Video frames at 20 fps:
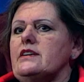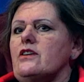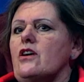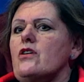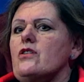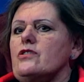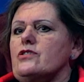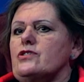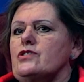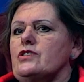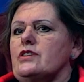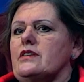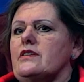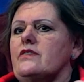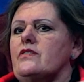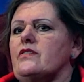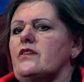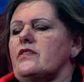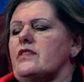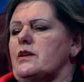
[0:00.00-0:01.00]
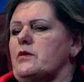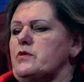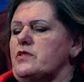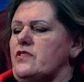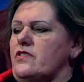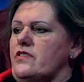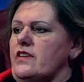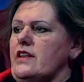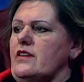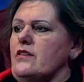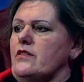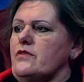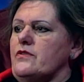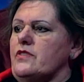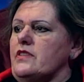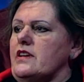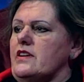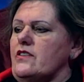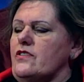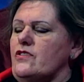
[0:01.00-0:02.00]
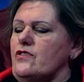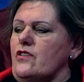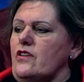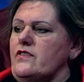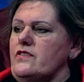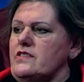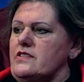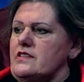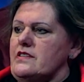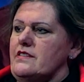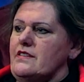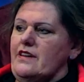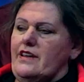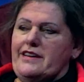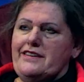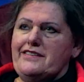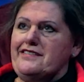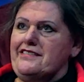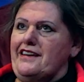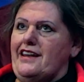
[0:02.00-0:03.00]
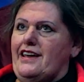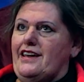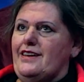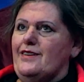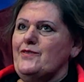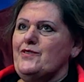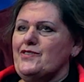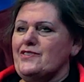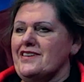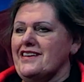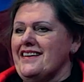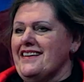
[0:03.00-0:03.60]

auction. So they would sell off their services like slaves.